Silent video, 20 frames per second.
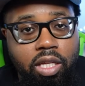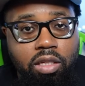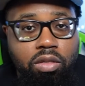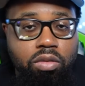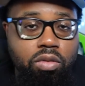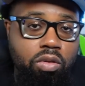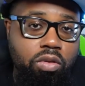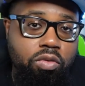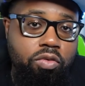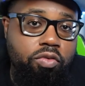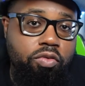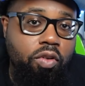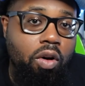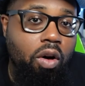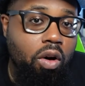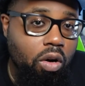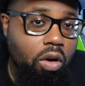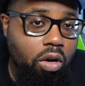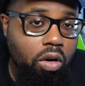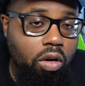you know the
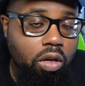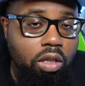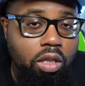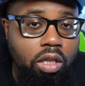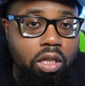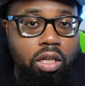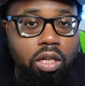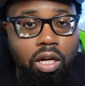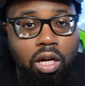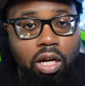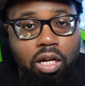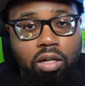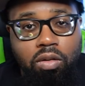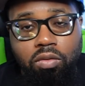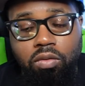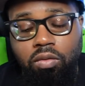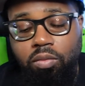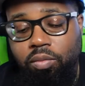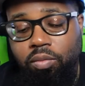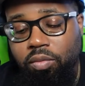fall i
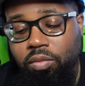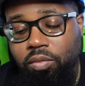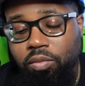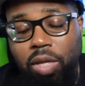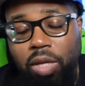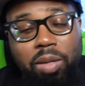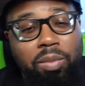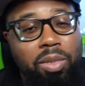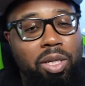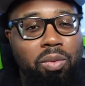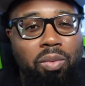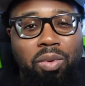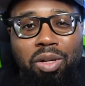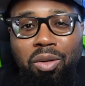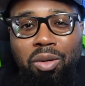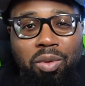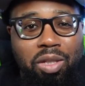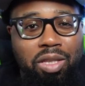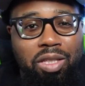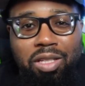don't maybe the winter
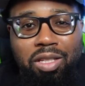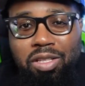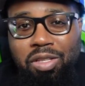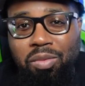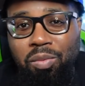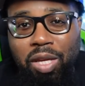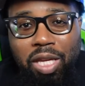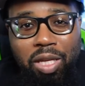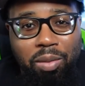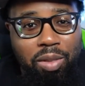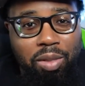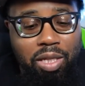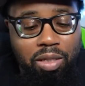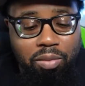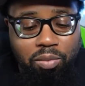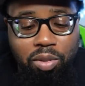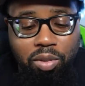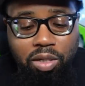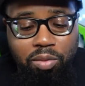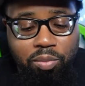with this maybe
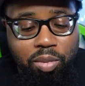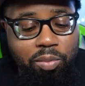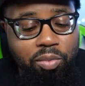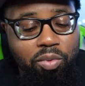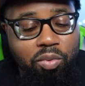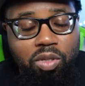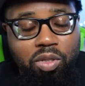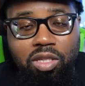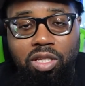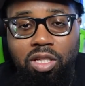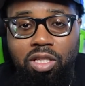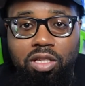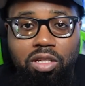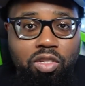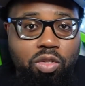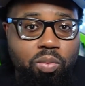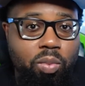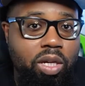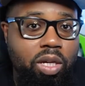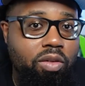but people will stick to the
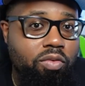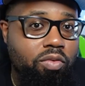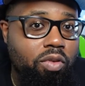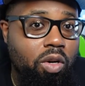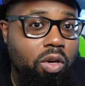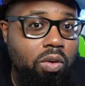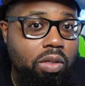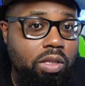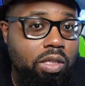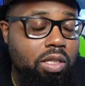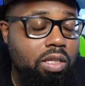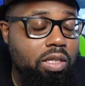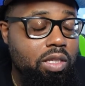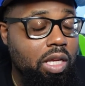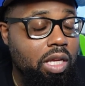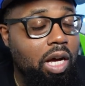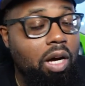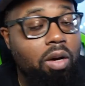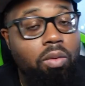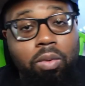spring and fall with
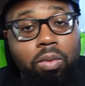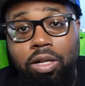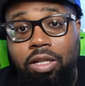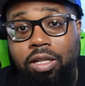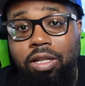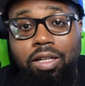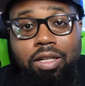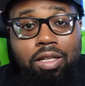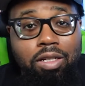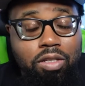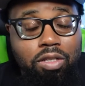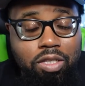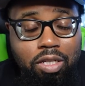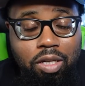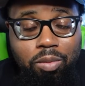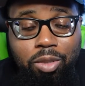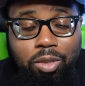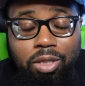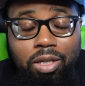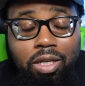this i'm wearing it in the
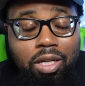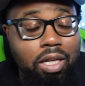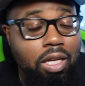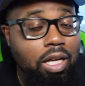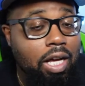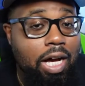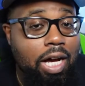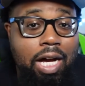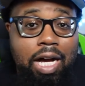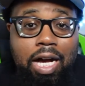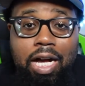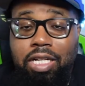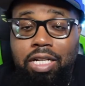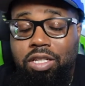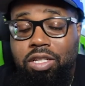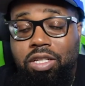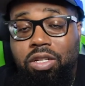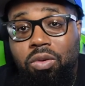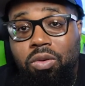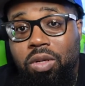summer I
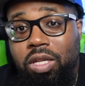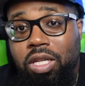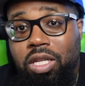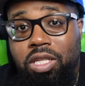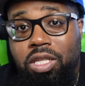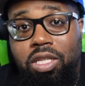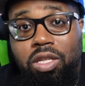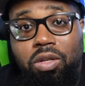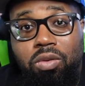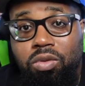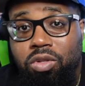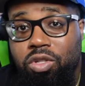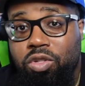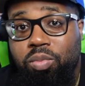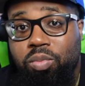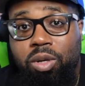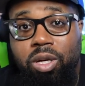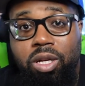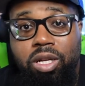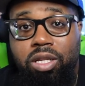just go easy on the
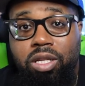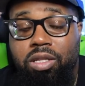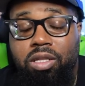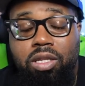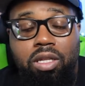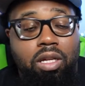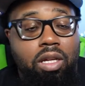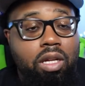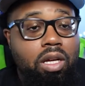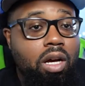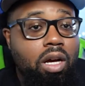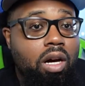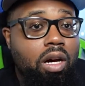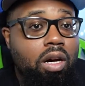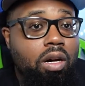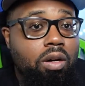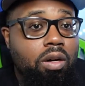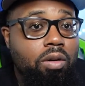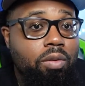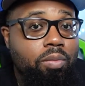sprays.
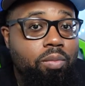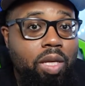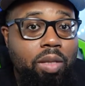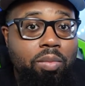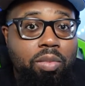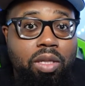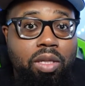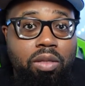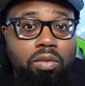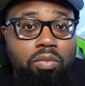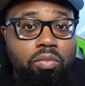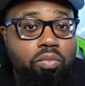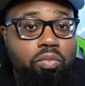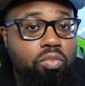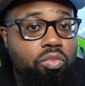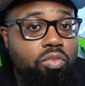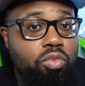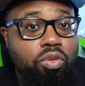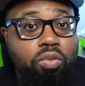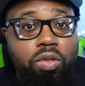Um, maybe
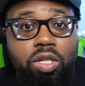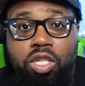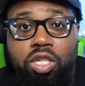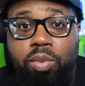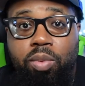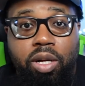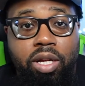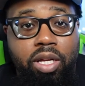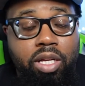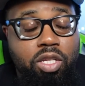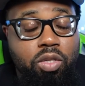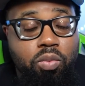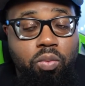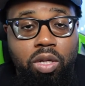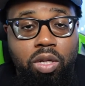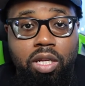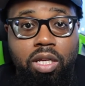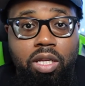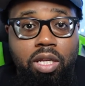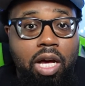three sprays
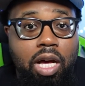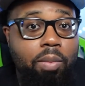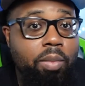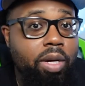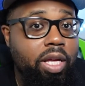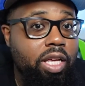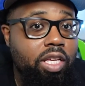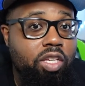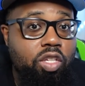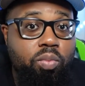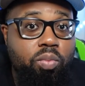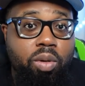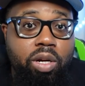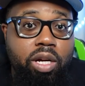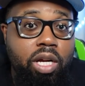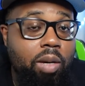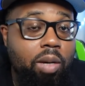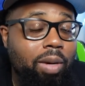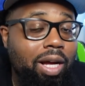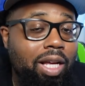with it. I'm an A spray.
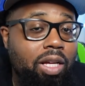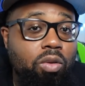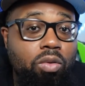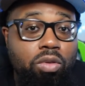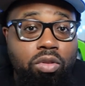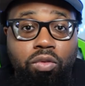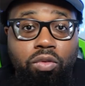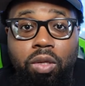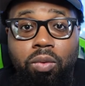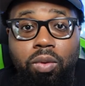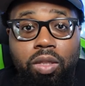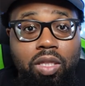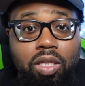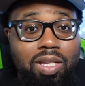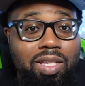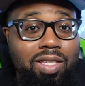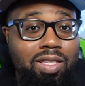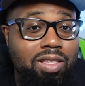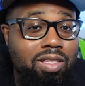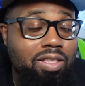I might go three with
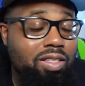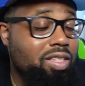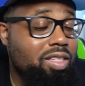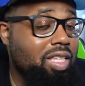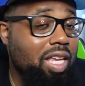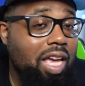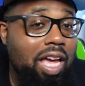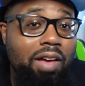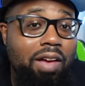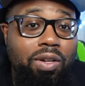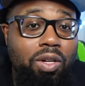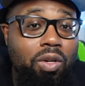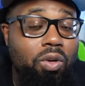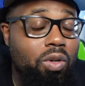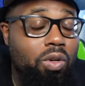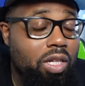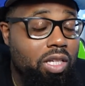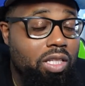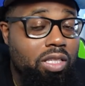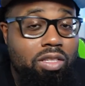this just to have it
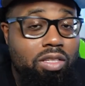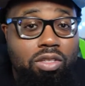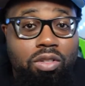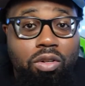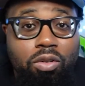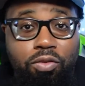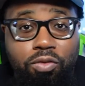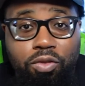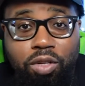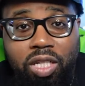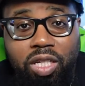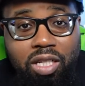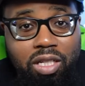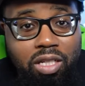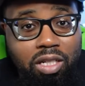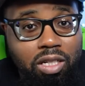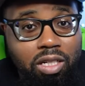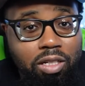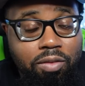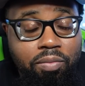on because it's so freaking
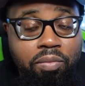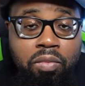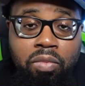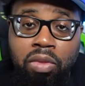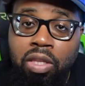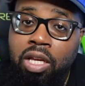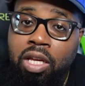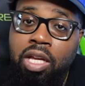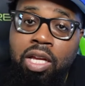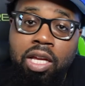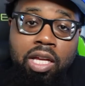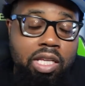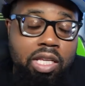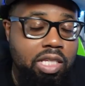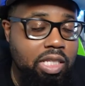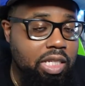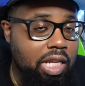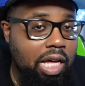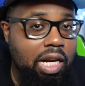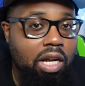good.
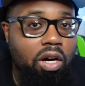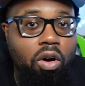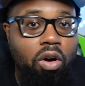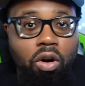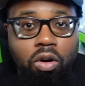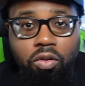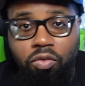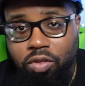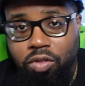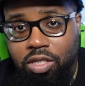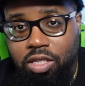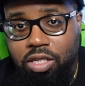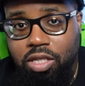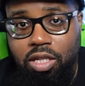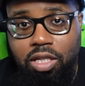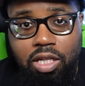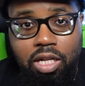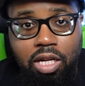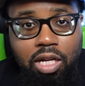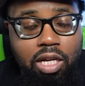It's not an office
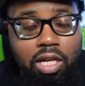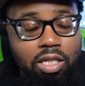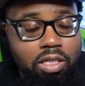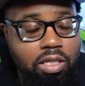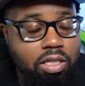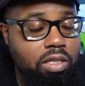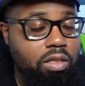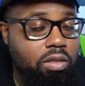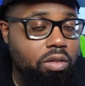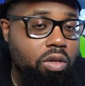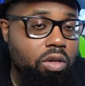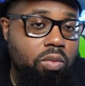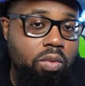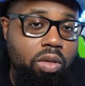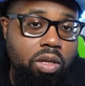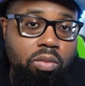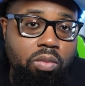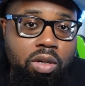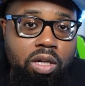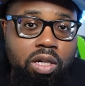scent, guys. You don't
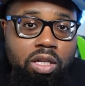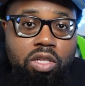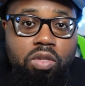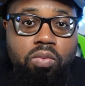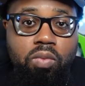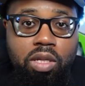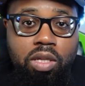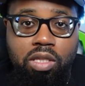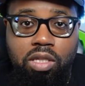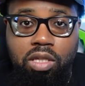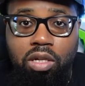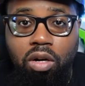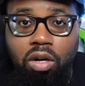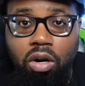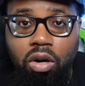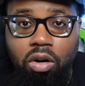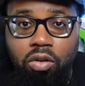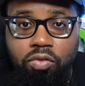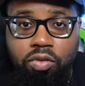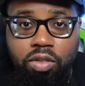want to wear this one to the
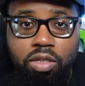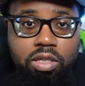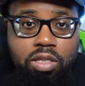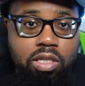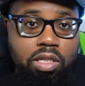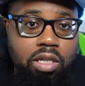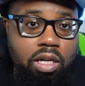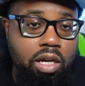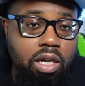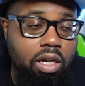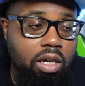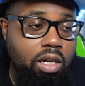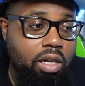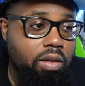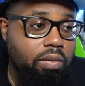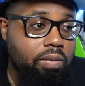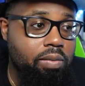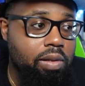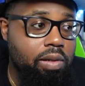office. Um,